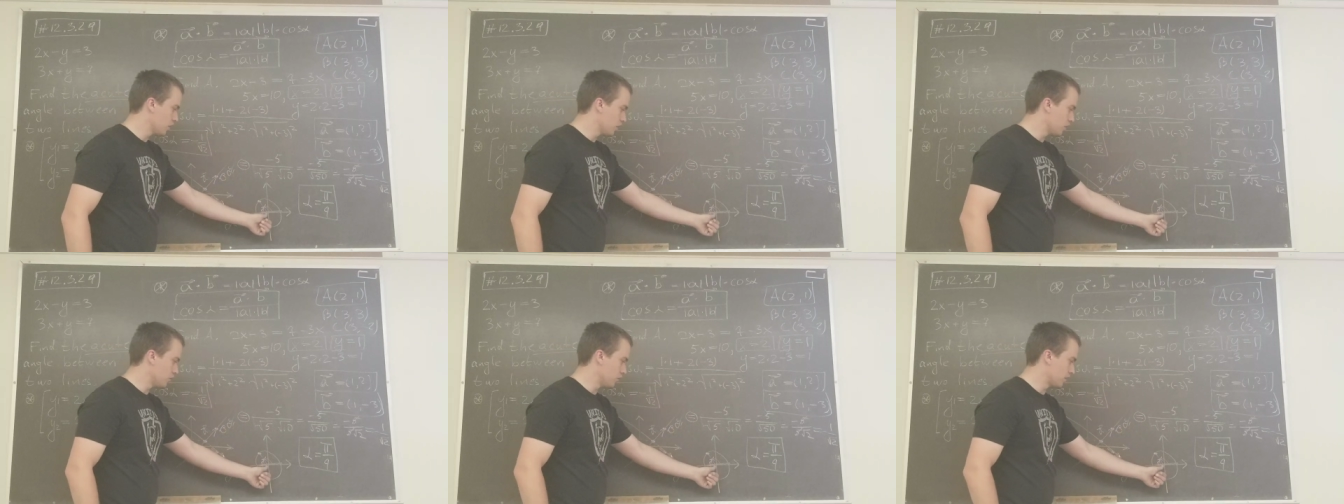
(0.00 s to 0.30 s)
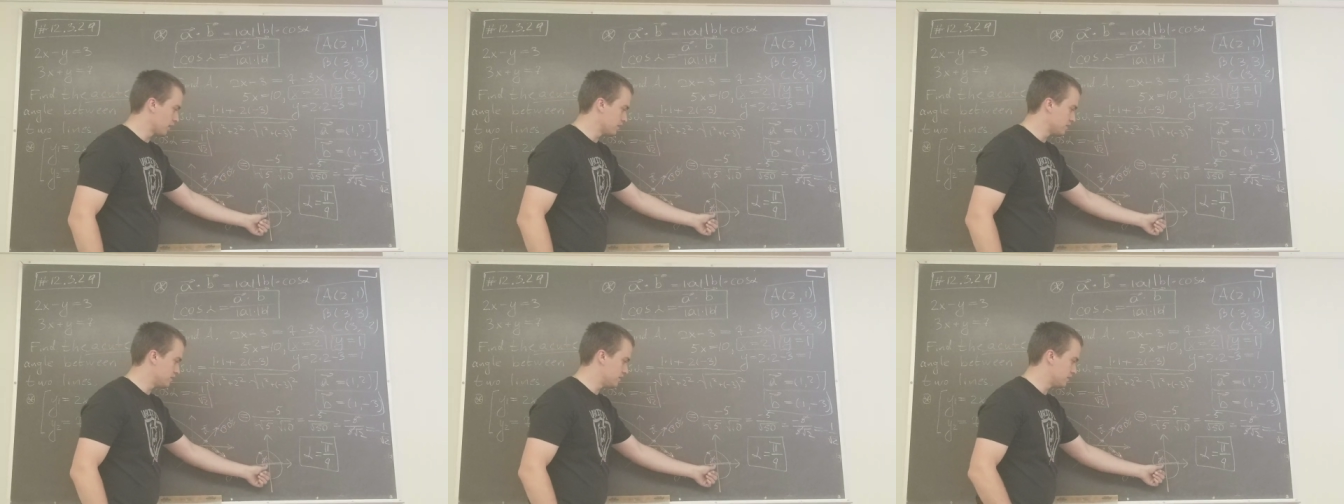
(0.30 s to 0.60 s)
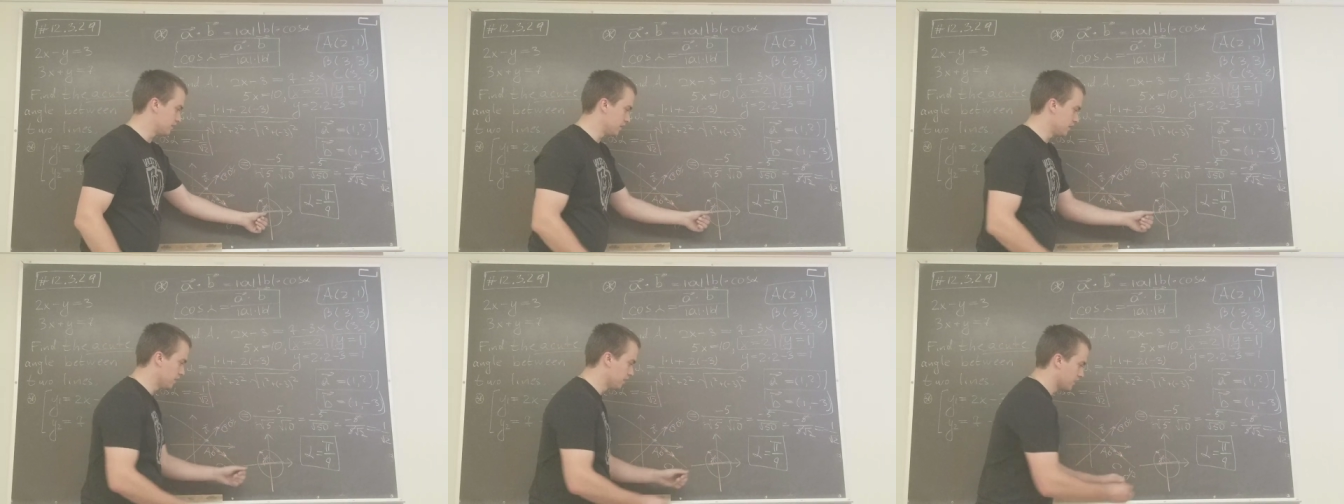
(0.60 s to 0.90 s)
you can
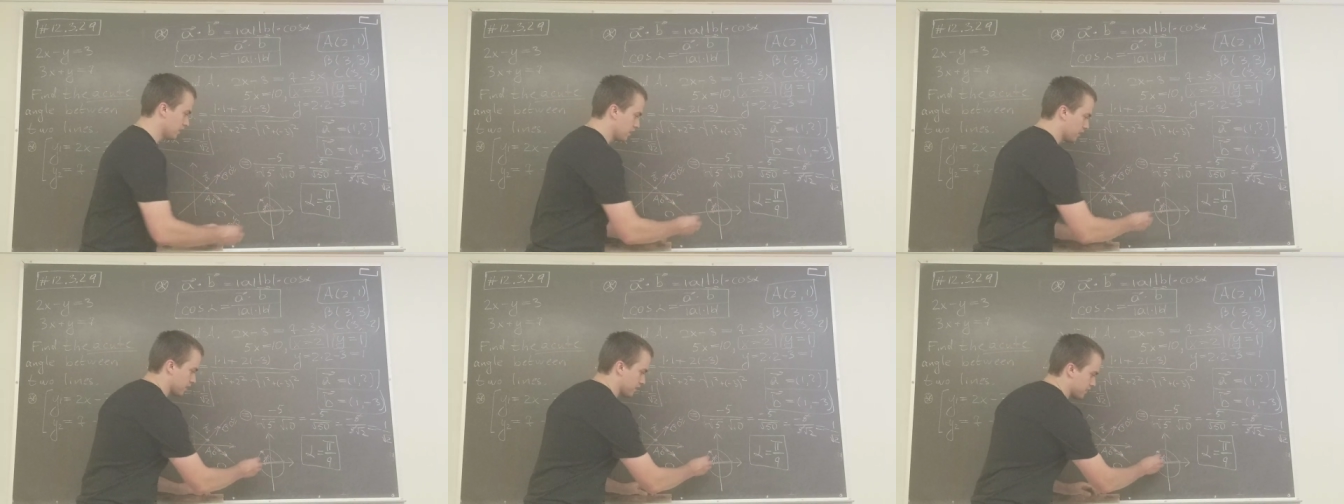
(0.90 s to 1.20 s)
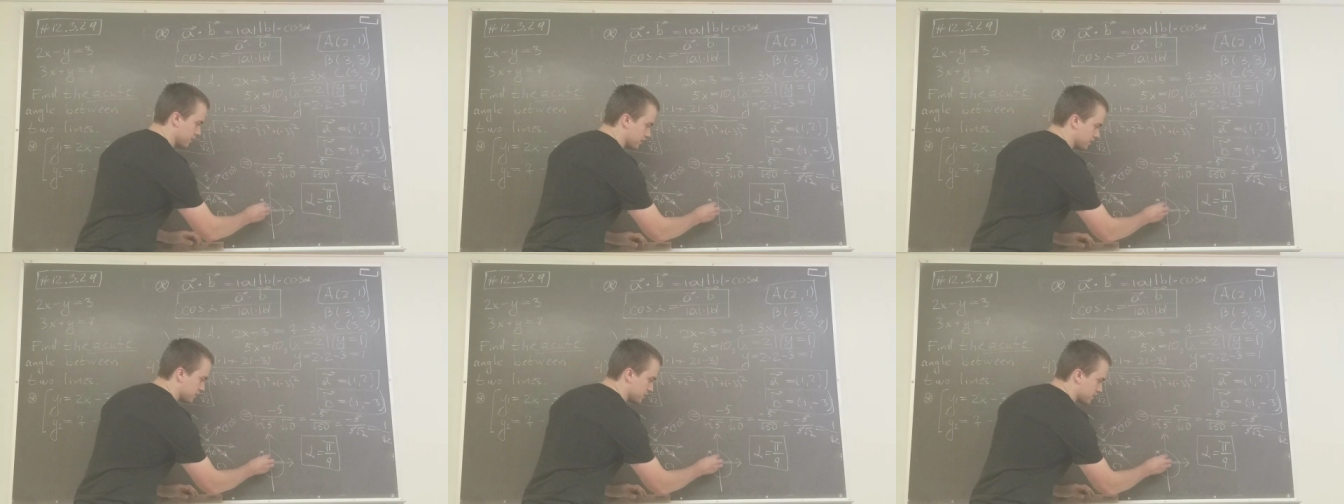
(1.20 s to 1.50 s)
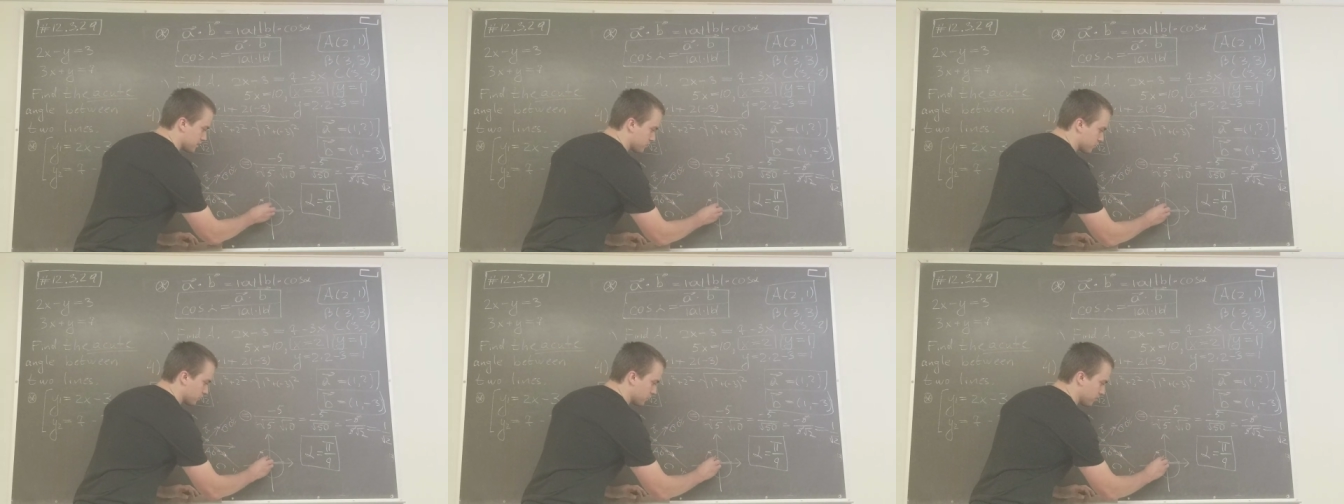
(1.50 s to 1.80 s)
see that
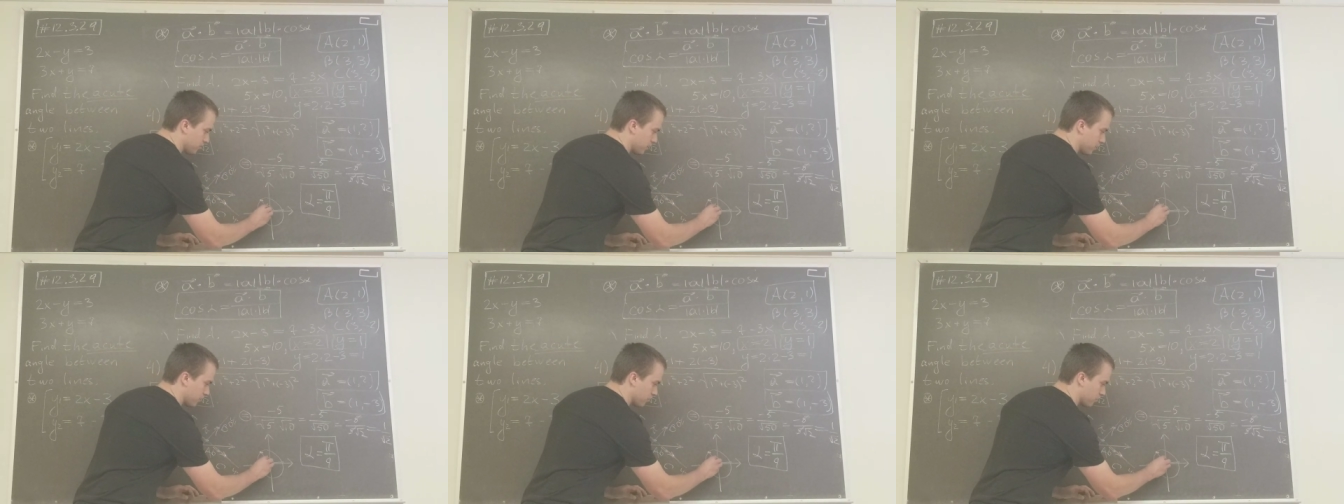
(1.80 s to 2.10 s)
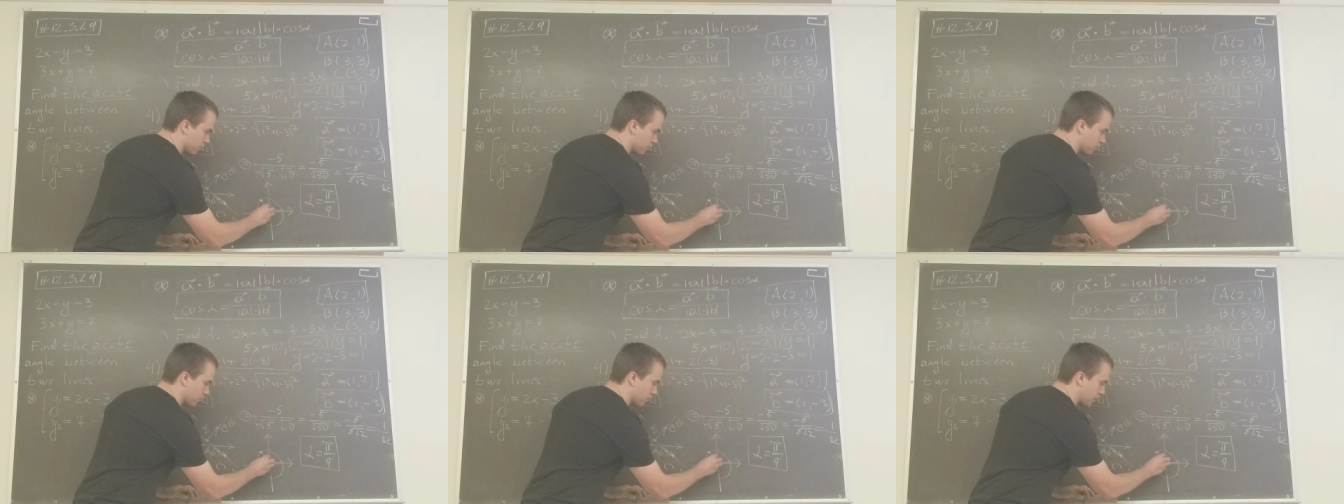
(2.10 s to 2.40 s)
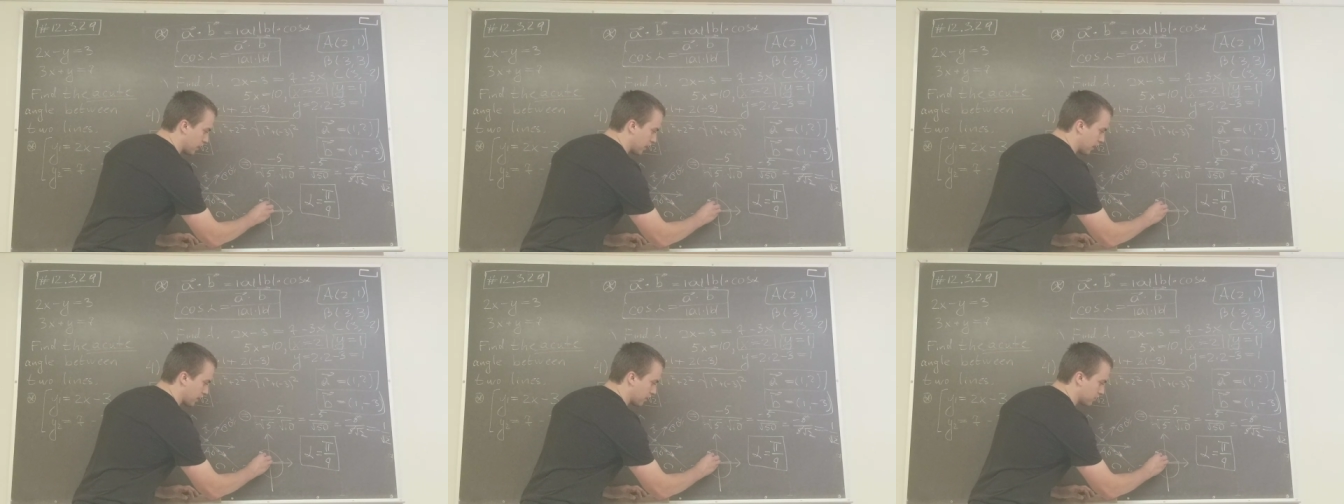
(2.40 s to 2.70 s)
this is going to be your
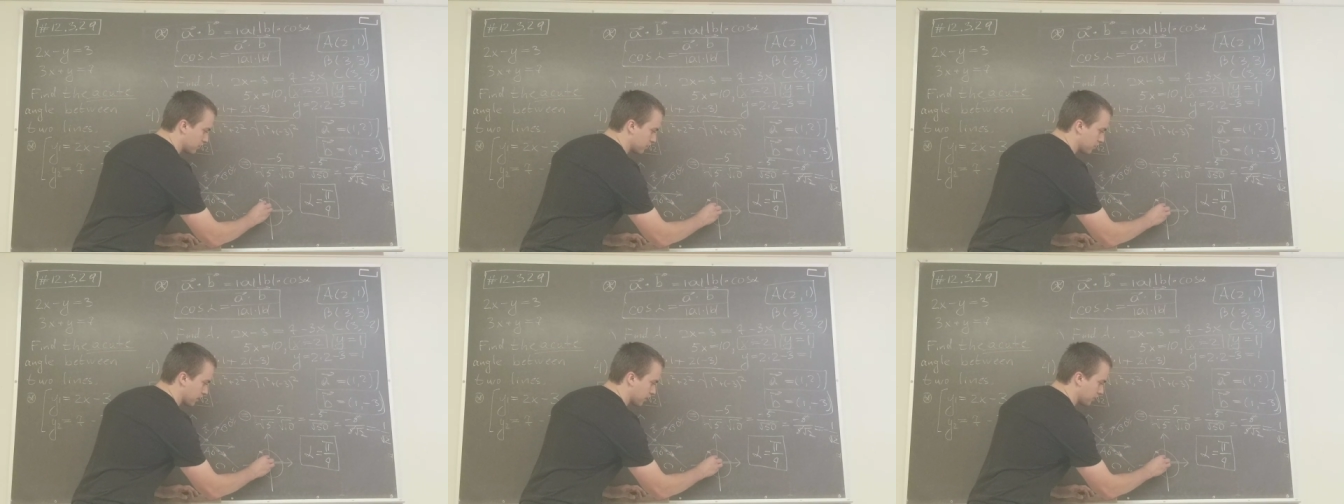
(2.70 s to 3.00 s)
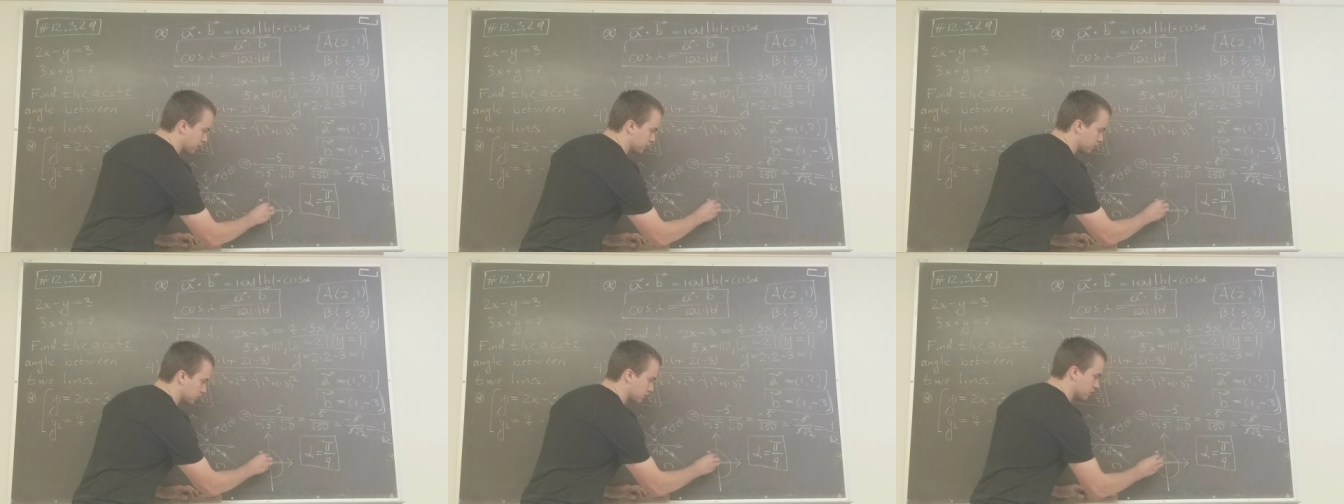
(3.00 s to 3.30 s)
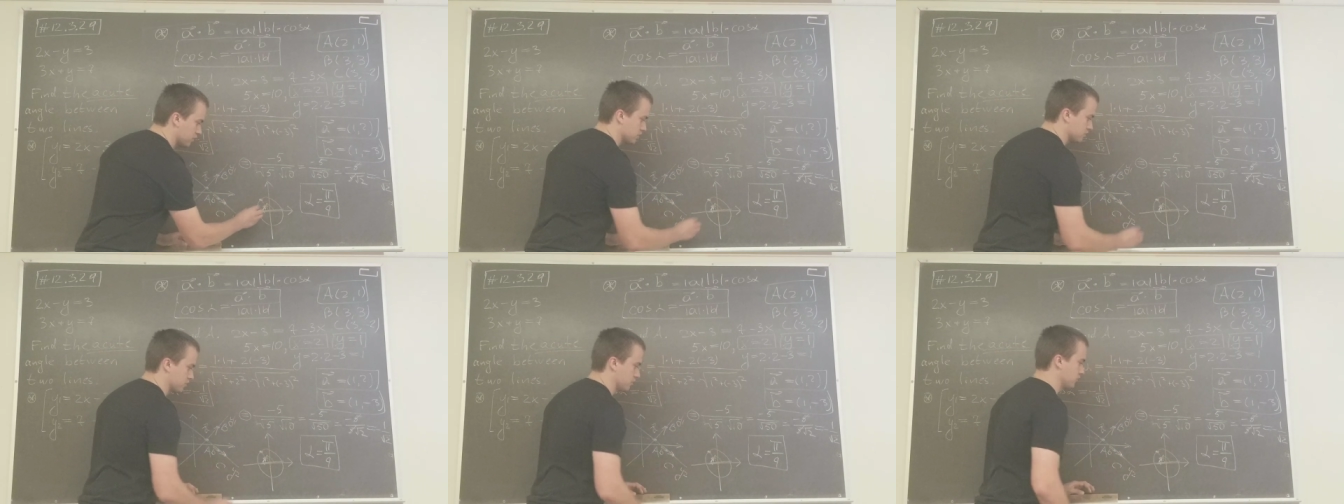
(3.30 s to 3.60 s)
acute angle.
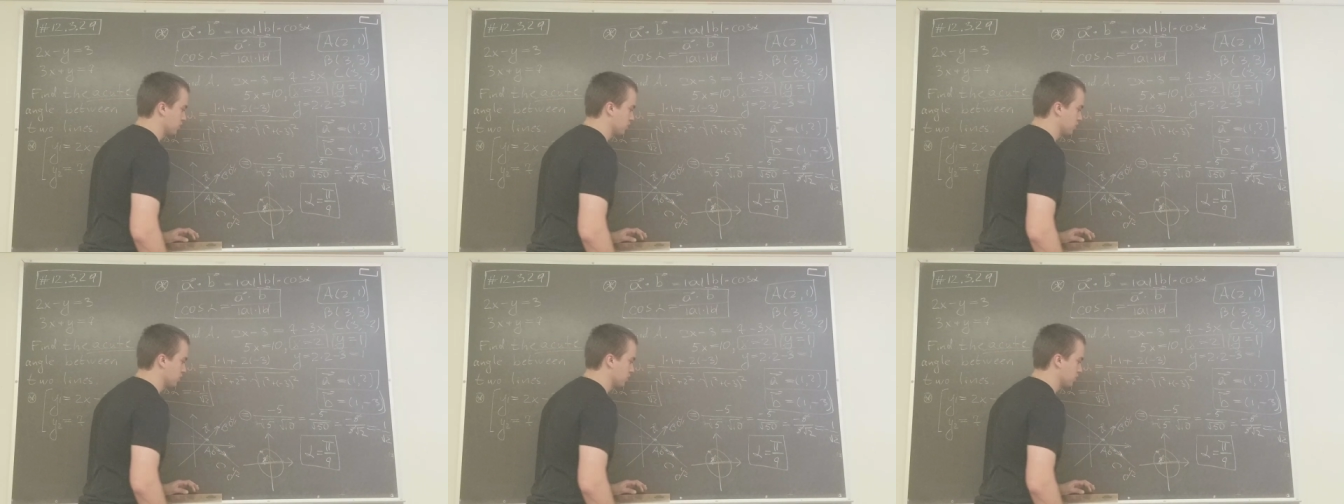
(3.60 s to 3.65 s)
So